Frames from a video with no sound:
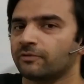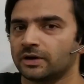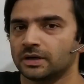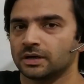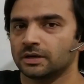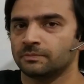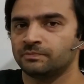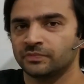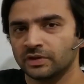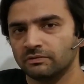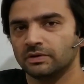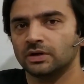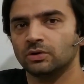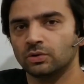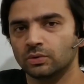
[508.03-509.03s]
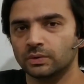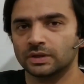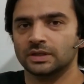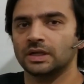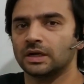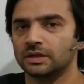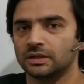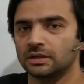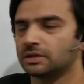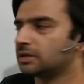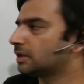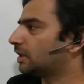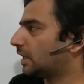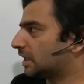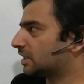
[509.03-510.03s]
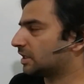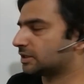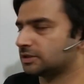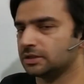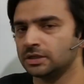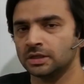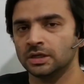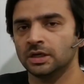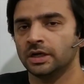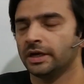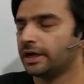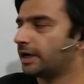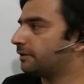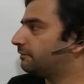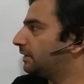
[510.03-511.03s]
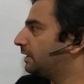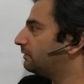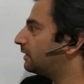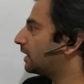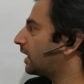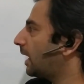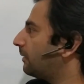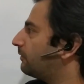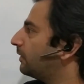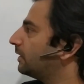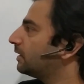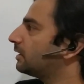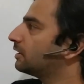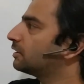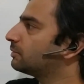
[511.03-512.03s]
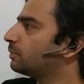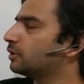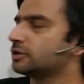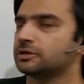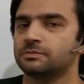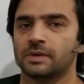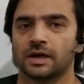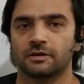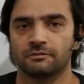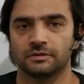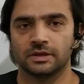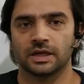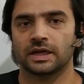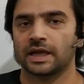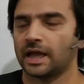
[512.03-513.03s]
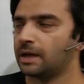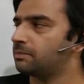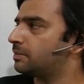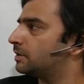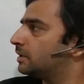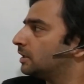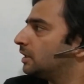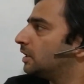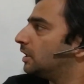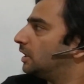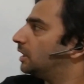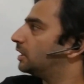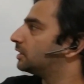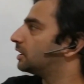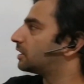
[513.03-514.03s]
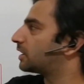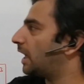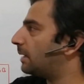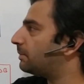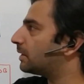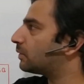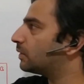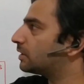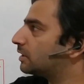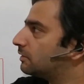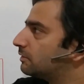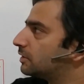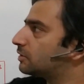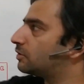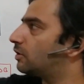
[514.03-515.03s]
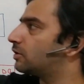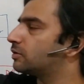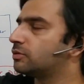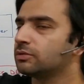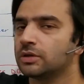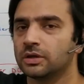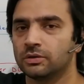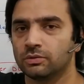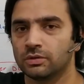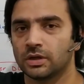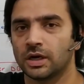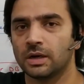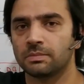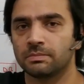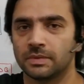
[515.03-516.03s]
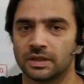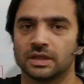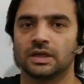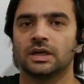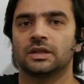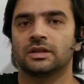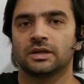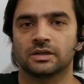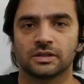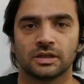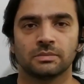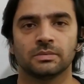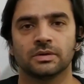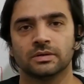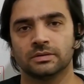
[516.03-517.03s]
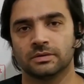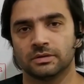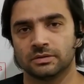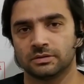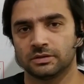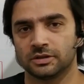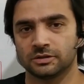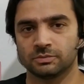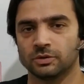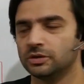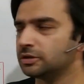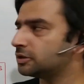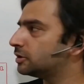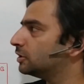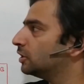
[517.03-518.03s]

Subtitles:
finder. We'll go over this in the next section. And whenever cab finder responds back with a cab, this cab request service talks to the user app, basically sends them a response